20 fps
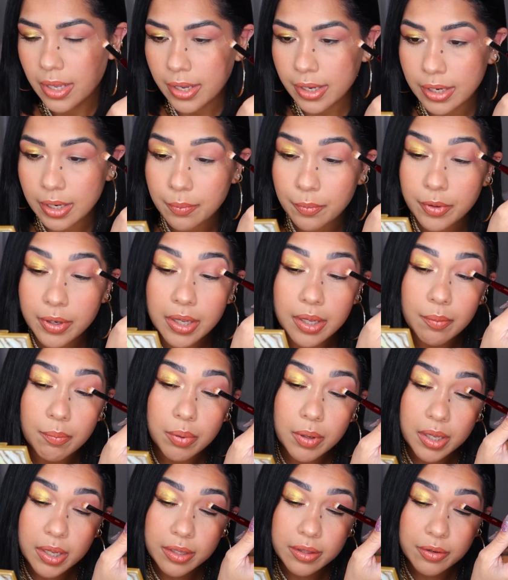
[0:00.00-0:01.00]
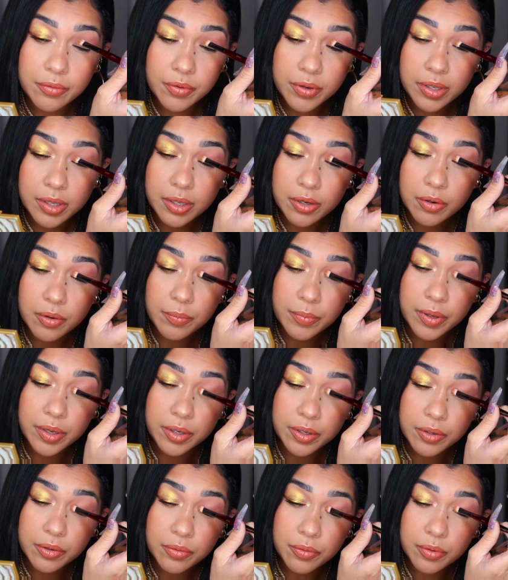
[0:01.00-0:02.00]
And I'm gonna apply that right here on my
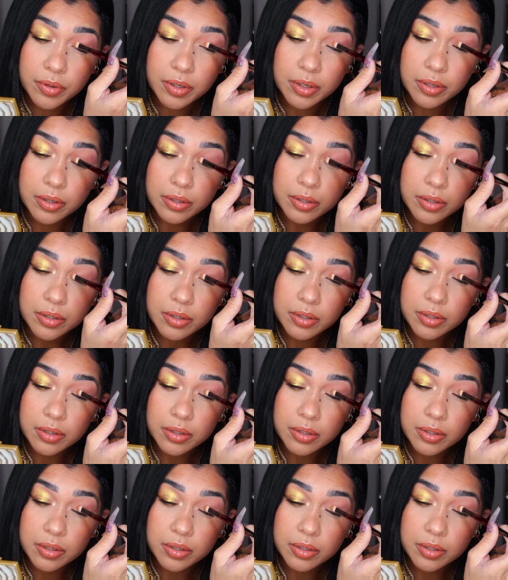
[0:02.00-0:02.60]
inner corner.